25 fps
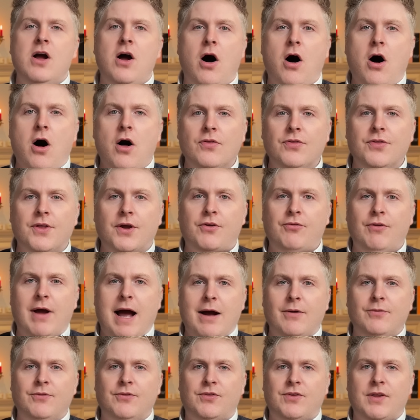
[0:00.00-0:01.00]
on the
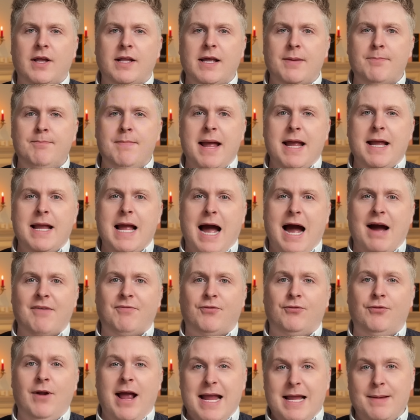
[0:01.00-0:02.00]
grounds that it may have
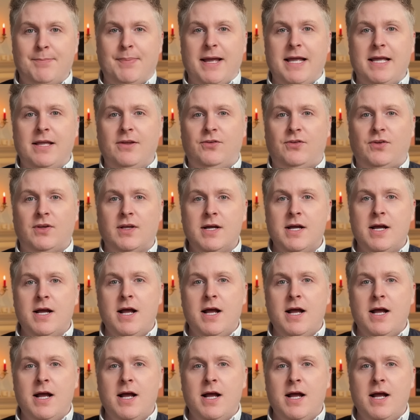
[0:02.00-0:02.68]
rabies.